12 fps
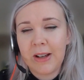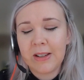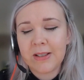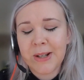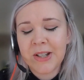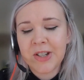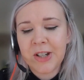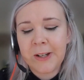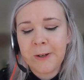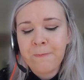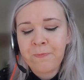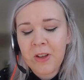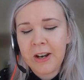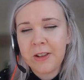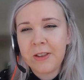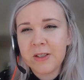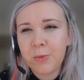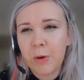with, especially, and I
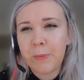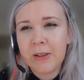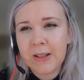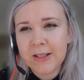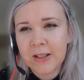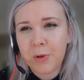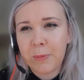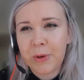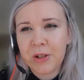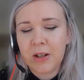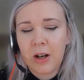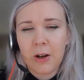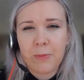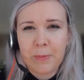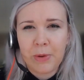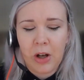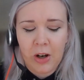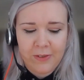think this is what puts a lot of
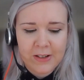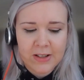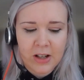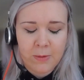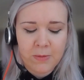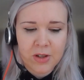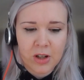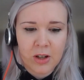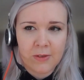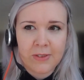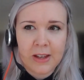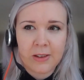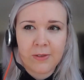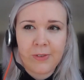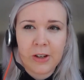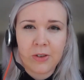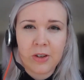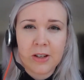people off in terms of they
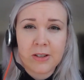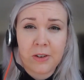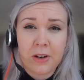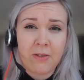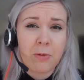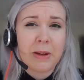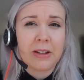feel that they don't have a